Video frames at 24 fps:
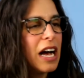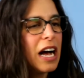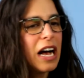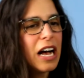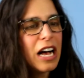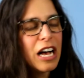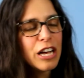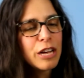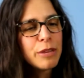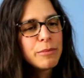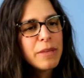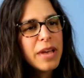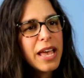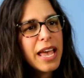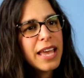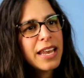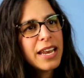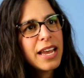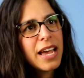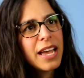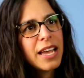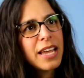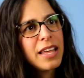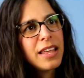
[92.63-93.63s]
um,
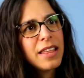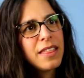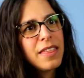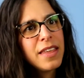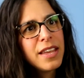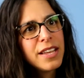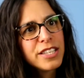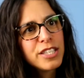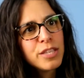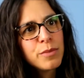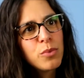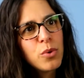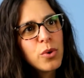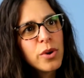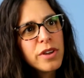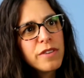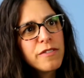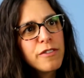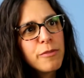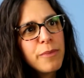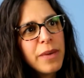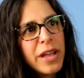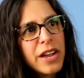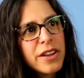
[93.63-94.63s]
and I think it's important
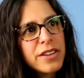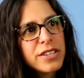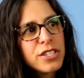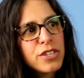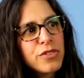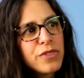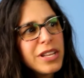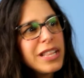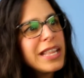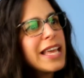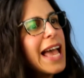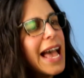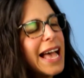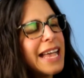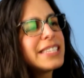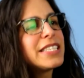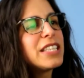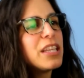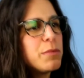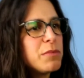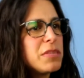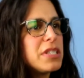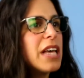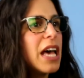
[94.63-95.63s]
for parents to really ask
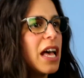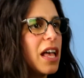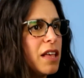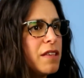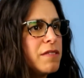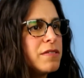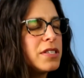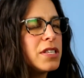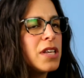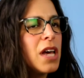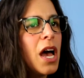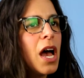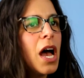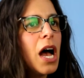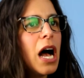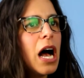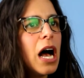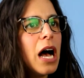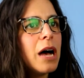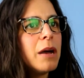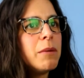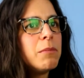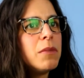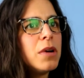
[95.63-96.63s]
themselves,
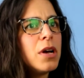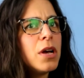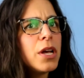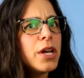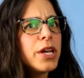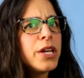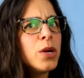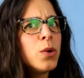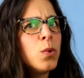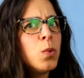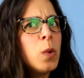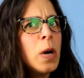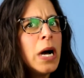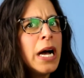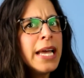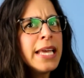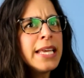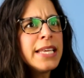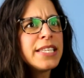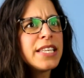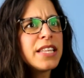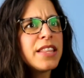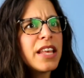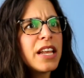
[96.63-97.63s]
um, you know, why
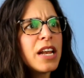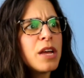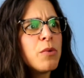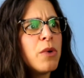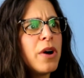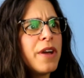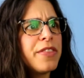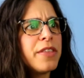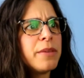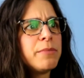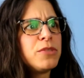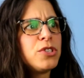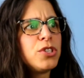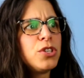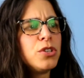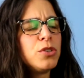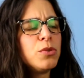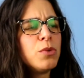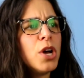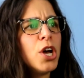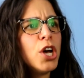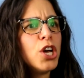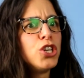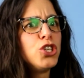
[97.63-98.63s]
is it that I want them
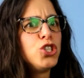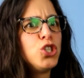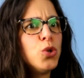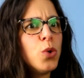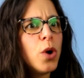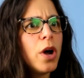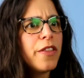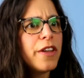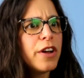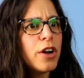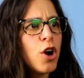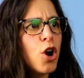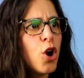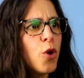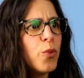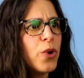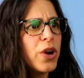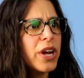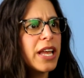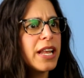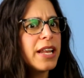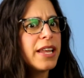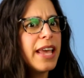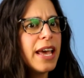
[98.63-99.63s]
to do all their
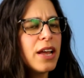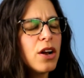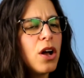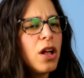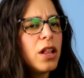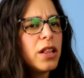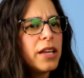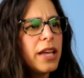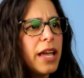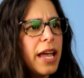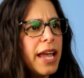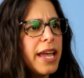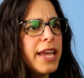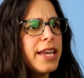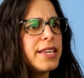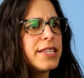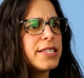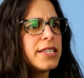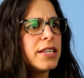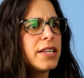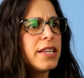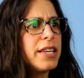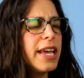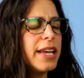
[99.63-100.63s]
homework and get all A's
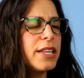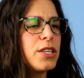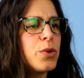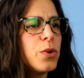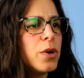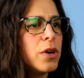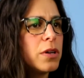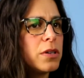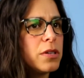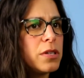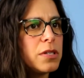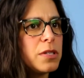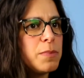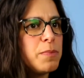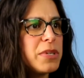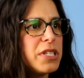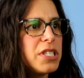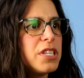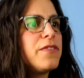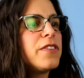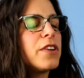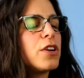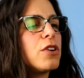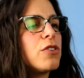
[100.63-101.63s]
and get to a
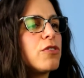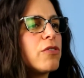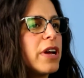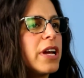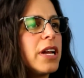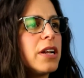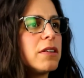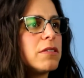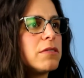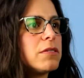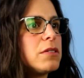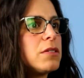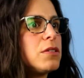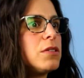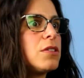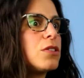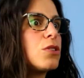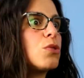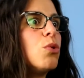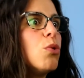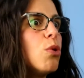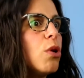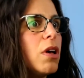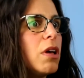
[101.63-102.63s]
specific great
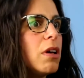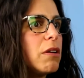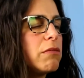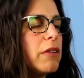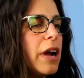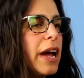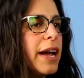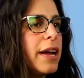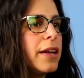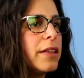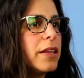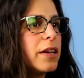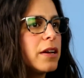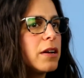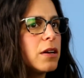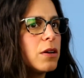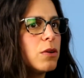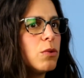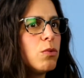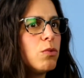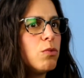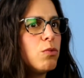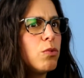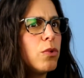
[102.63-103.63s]
school, right? Like,
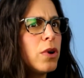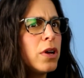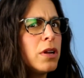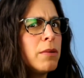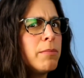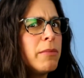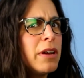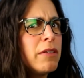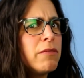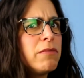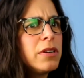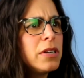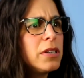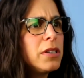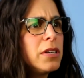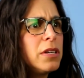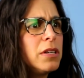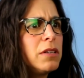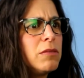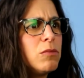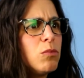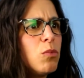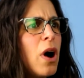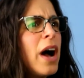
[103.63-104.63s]
what am I
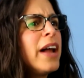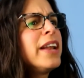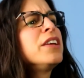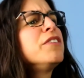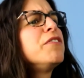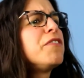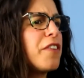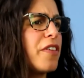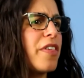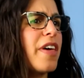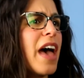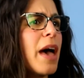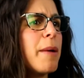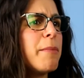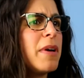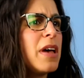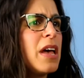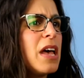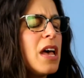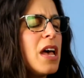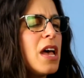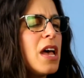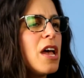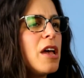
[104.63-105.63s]
really wanting for them?
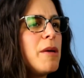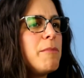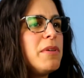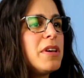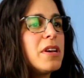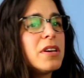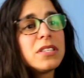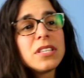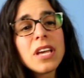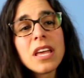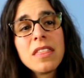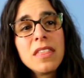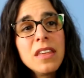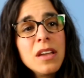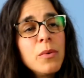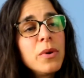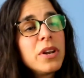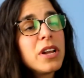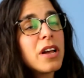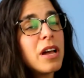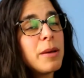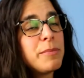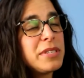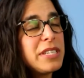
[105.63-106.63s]
Because I think
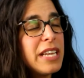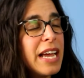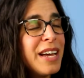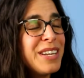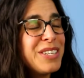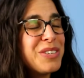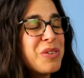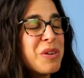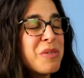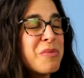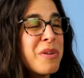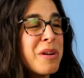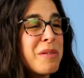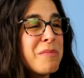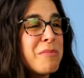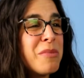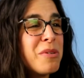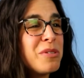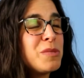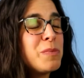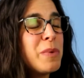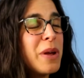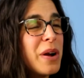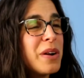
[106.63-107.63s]
when it comes down to it, what
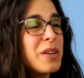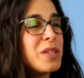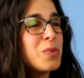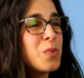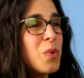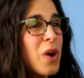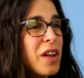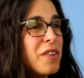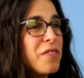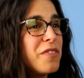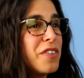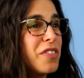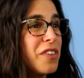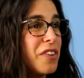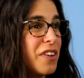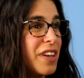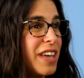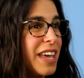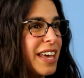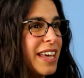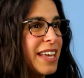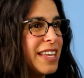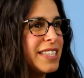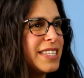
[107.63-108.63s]
most parents want for their
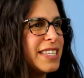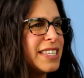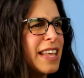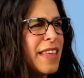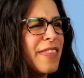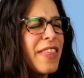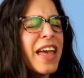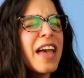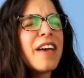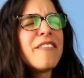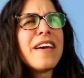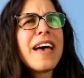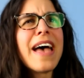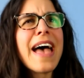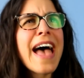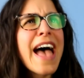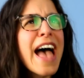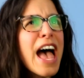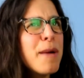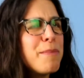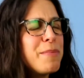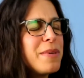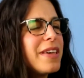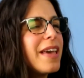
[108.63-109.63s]
kids is that they have a
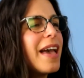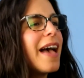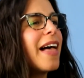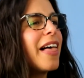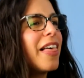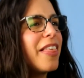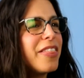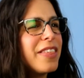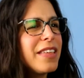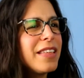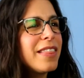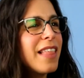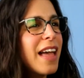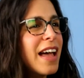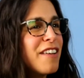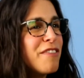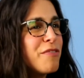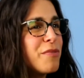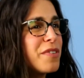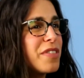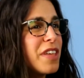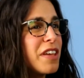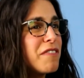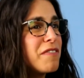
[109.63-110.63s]
happy, healthy
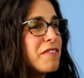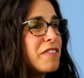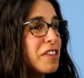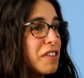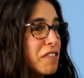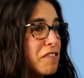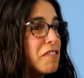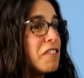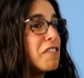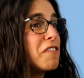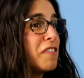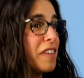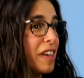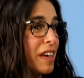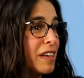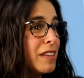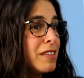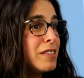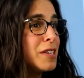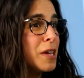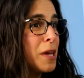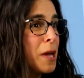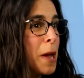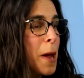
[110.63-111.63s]
life where they feel
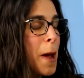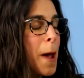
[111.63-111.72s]
fulfilled